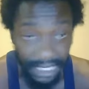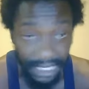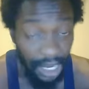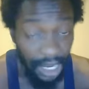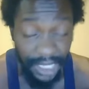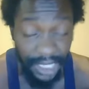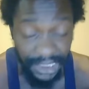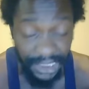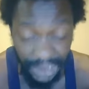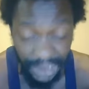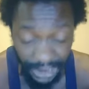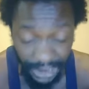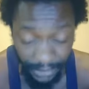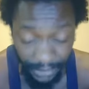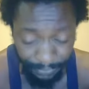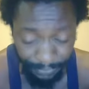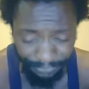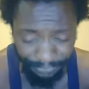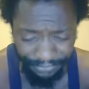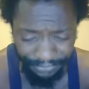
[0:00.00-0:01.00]

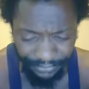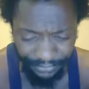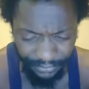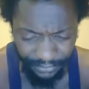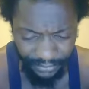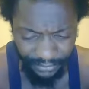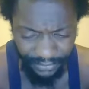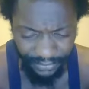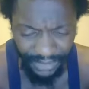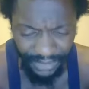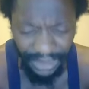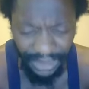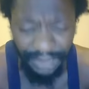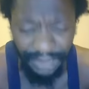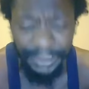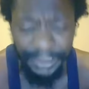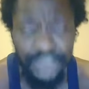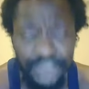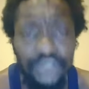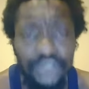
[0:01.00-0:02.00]
Honestly,
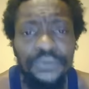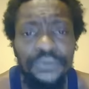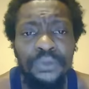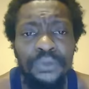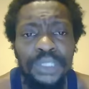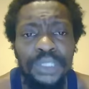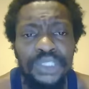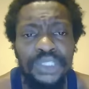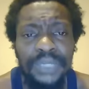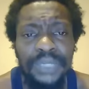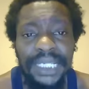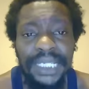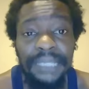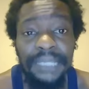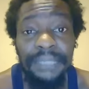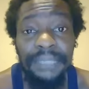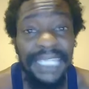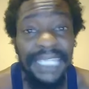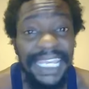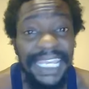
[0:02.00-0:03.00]
to be truthful with you, it
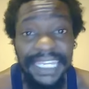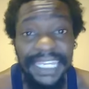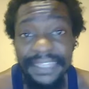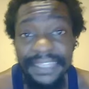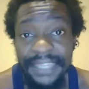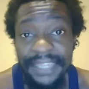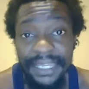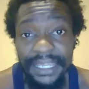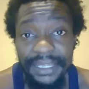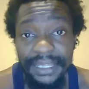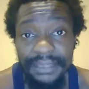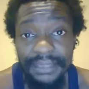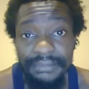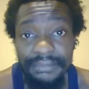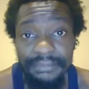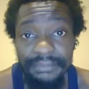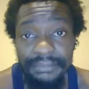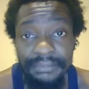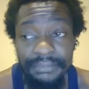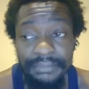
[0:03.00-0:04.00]
can be anything
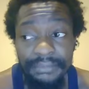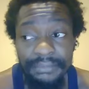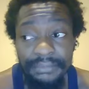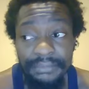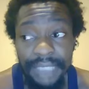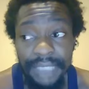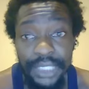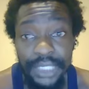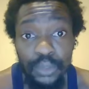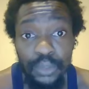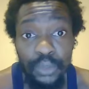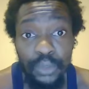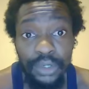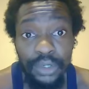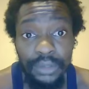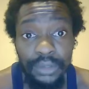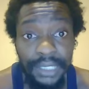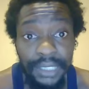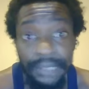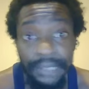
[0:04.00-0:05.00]
in the
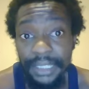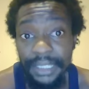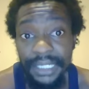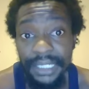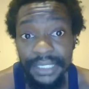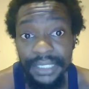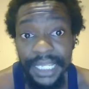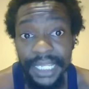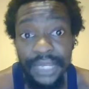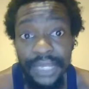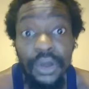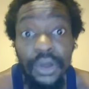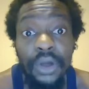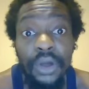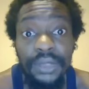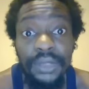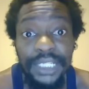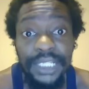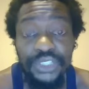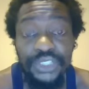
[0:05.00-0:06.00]
world. It can be anything at
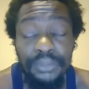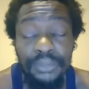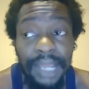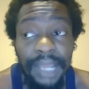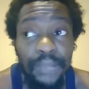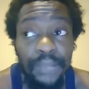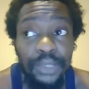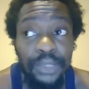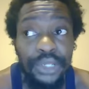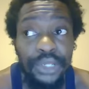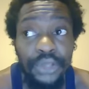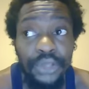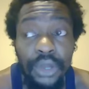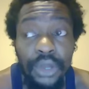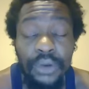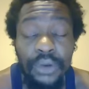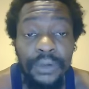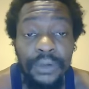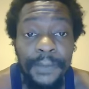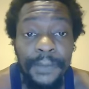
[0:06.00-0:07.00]
all that you might want to
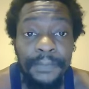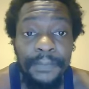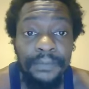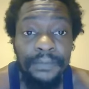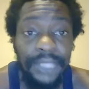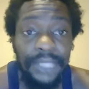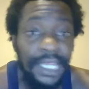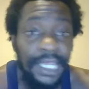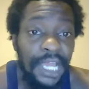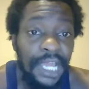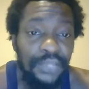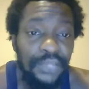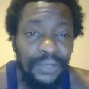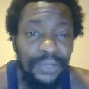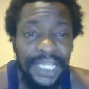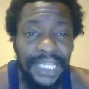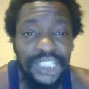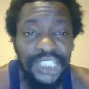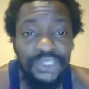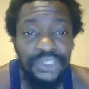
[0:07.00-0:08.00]
know, and I'll do a
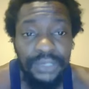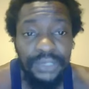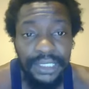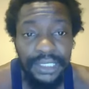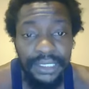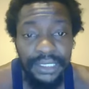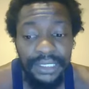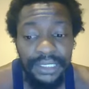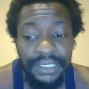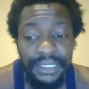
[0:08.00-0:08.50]
lecture on it.